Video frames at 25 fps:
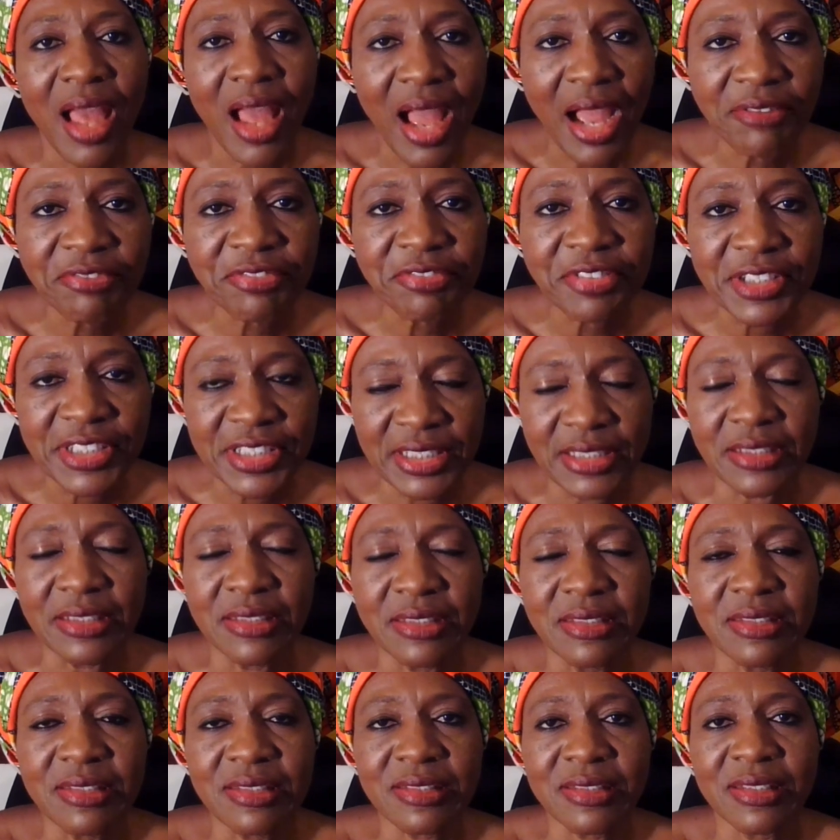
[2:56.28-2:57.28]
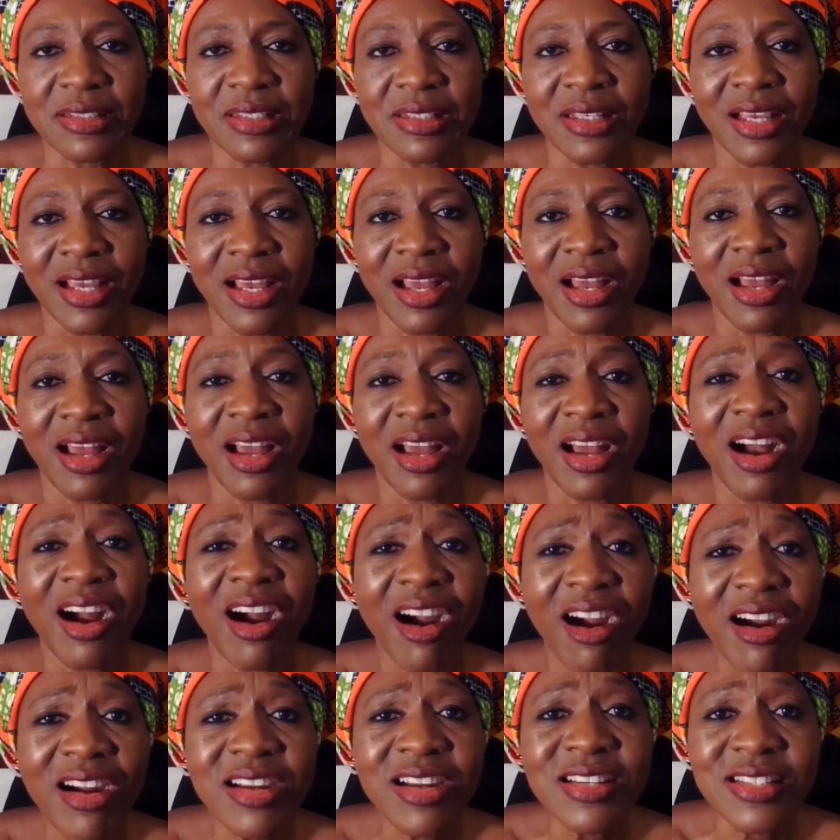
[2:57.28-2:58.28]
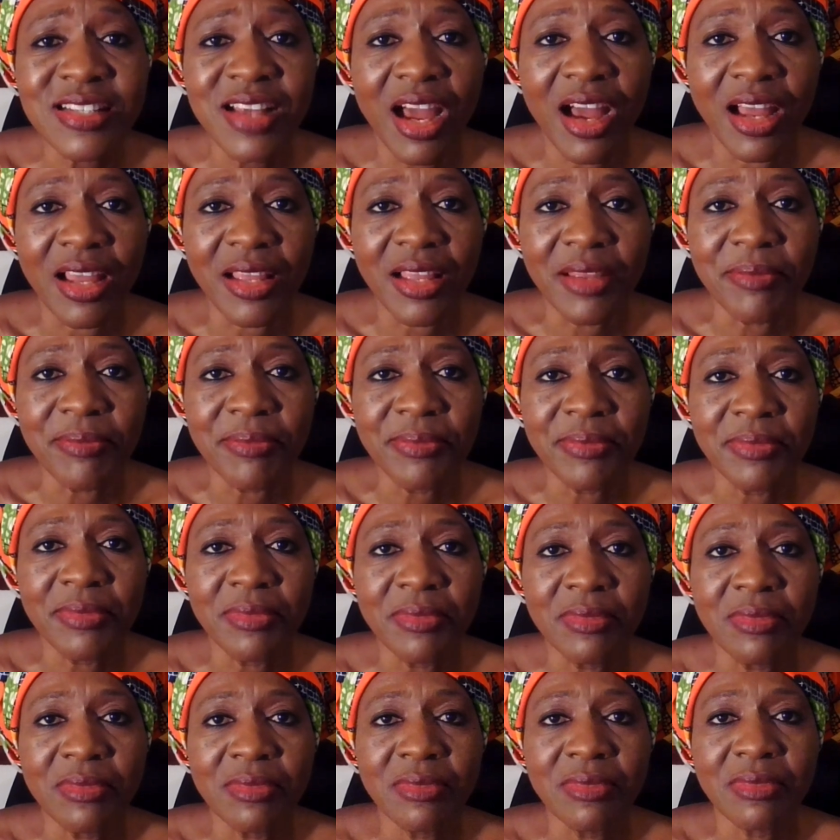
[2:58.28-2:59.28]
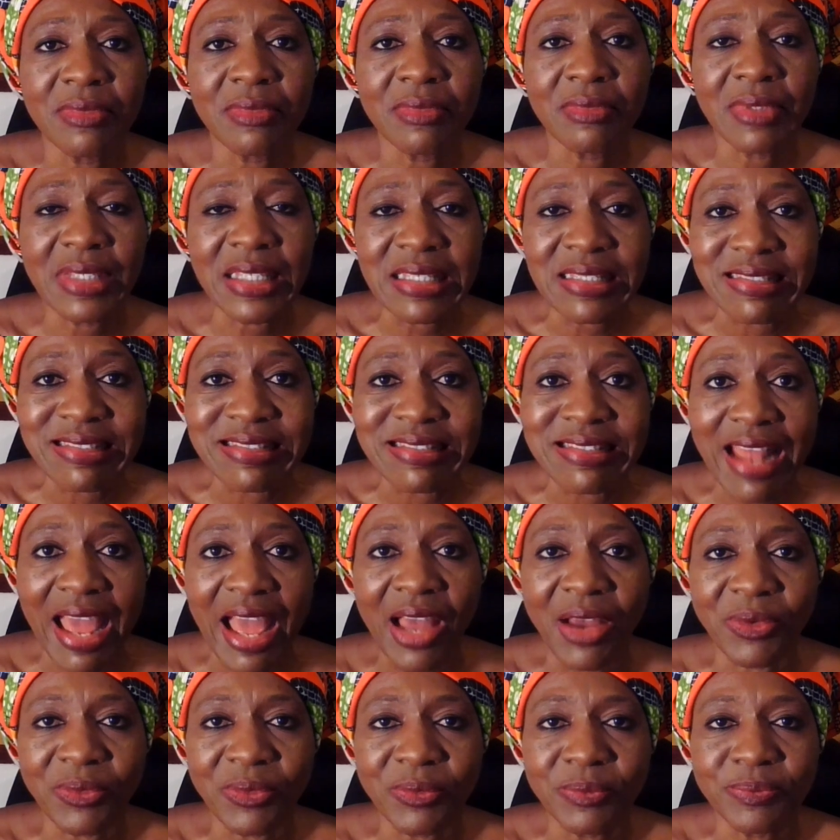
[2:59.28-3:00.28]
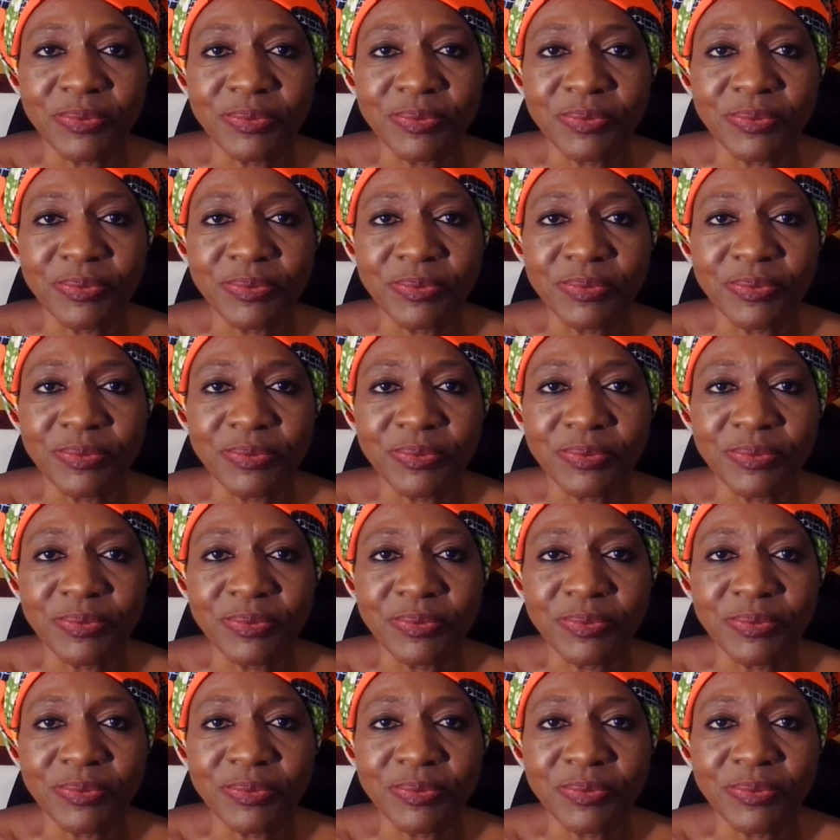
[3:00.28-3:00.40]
Africans, our time is now.